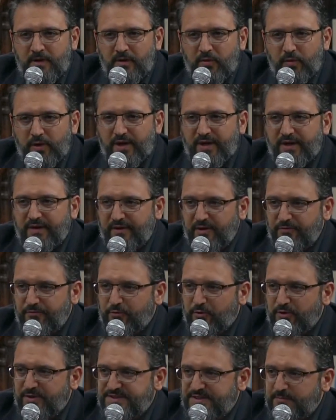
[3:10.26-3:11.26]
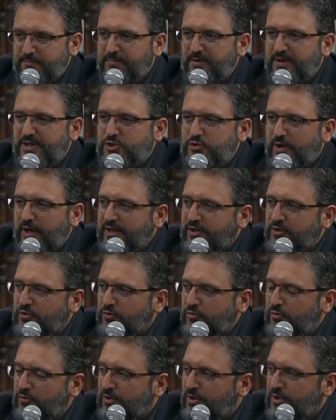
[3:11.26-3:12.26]
We are therefore simply trying
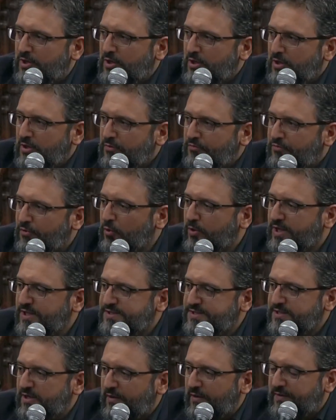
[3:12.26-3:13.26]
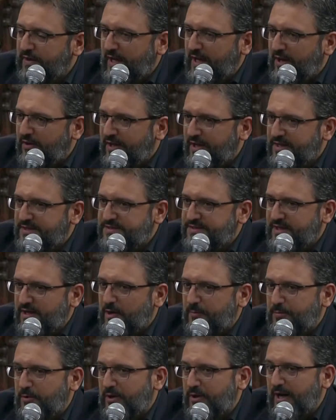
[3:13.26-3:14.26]
to focus on the areas that
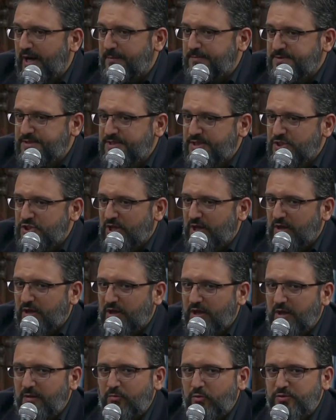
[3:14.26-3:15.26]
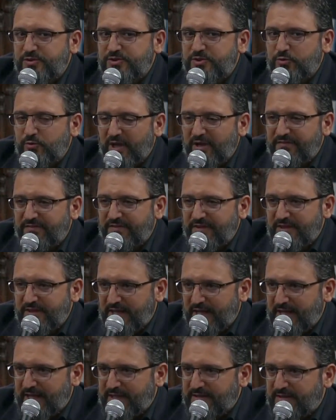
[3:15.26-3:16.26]
are perhaps, inshallah, most relevant
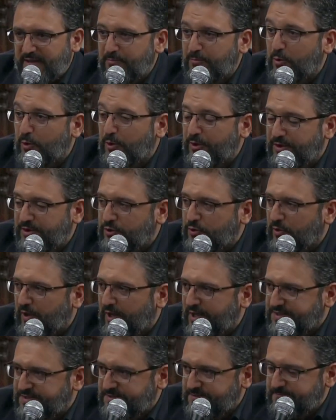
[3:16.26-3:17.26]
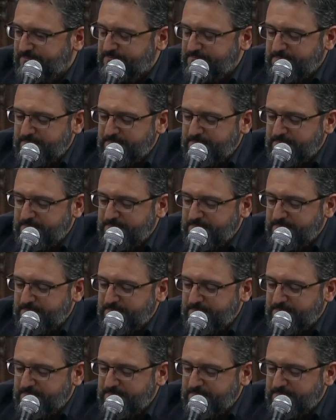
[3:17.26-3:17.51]
and important to us.